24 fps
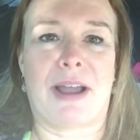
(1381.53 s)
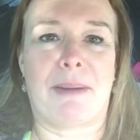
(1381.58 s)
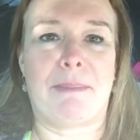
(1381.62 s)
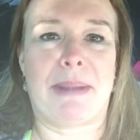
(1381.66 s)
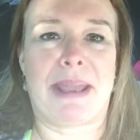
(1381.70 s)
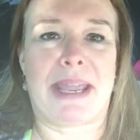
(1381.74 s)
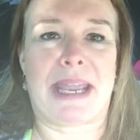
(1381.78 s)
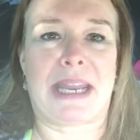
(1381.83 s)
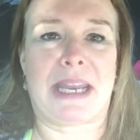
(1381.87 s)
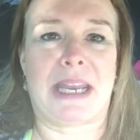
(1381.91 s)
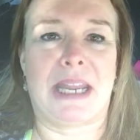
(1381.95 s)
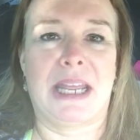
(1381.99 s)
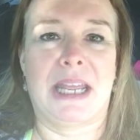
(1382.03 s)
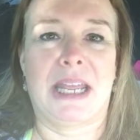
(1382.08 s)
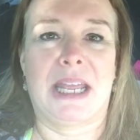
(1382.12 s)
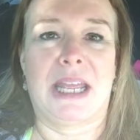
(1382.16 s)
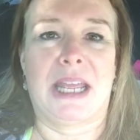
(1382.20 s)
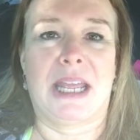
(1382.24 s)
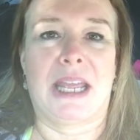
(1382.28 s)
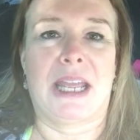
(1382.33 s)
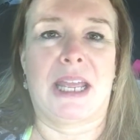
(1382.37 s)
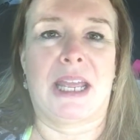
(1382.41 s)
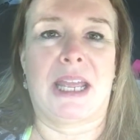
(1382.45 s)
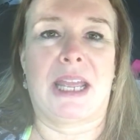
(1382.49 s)
I mean,
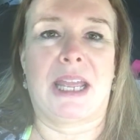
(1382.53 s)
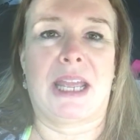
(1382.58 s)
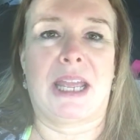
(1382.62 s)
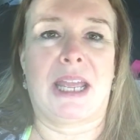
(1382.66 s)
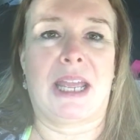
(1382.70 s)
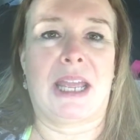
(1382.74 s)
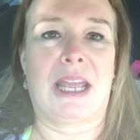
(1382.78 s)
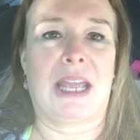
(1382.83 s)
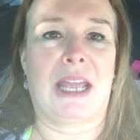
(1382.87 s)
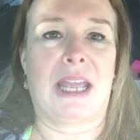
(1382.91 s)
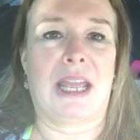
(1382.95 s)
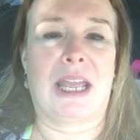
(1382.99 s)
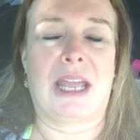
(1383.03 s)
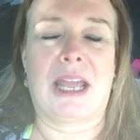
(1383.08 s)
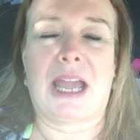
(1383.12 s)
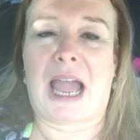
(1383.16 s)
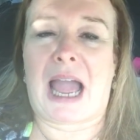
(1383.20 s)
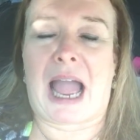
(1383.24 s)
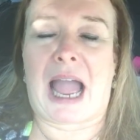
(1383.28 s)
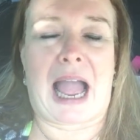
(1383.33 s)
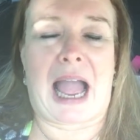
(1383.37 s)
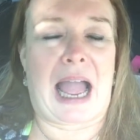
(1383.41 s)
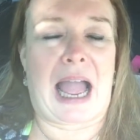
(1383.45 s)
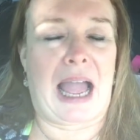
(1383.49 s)

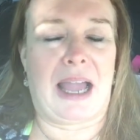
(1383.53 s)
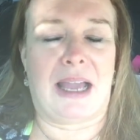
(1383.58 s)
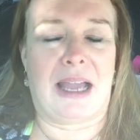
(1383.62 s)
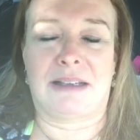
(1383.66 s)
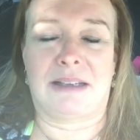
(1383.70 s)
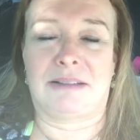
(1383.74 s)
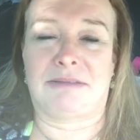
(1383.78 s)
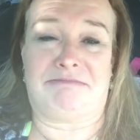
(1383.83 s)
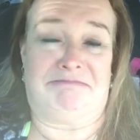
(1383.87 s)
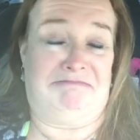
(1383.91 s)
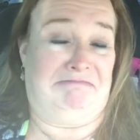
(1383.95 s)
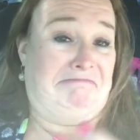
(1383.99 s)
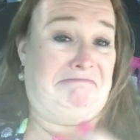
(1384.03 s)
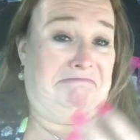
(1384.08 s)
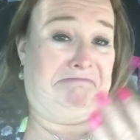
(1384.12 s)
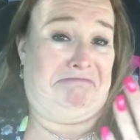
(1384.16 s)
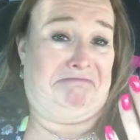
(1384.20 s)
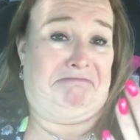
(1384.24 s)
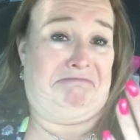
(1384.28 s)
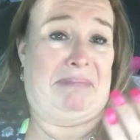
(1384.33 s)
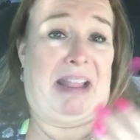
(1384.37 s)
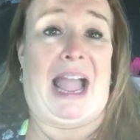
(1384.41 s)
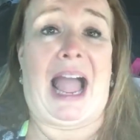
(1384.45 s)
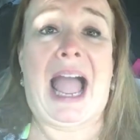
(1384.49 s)
I
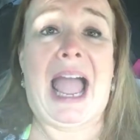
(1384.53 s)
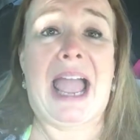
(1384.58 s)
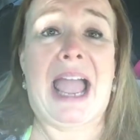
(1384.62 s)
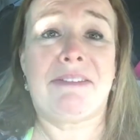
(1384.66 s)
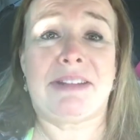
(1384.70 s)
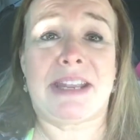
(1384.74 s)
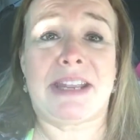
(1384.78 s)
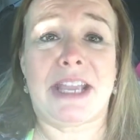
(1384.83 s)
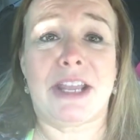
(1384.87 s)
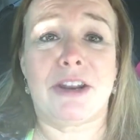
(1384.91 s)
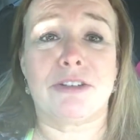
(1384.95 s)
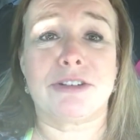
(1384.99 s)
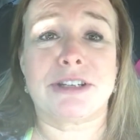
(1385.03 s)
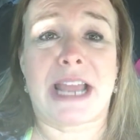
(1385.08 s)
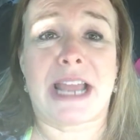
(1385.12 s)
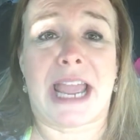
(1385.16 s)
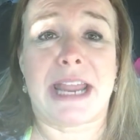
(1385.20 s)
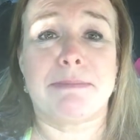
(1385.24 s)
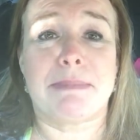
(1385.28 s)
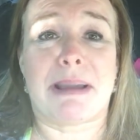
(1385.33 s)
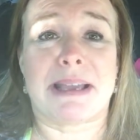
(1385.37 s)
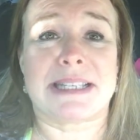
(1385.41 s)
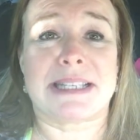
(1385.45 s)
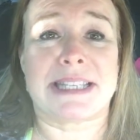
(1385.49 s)
have to
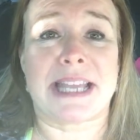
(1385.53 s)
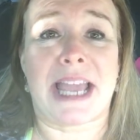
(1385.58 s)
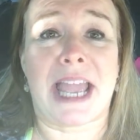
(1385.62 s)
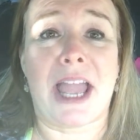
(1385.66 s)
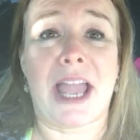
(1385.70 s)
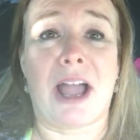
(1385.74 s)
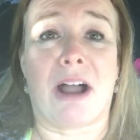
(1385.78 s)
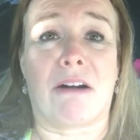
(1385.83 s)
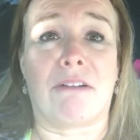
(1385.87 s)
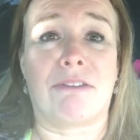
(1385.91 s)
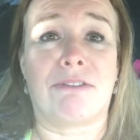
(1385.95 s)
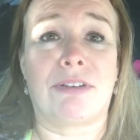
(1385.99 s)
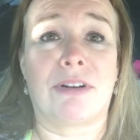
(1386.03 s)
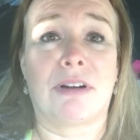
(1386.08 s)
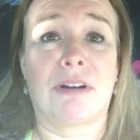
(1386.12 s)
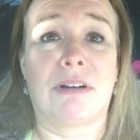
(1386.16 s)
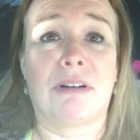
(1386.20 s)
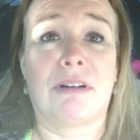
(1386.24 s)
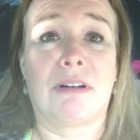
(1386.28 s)
entertain myself.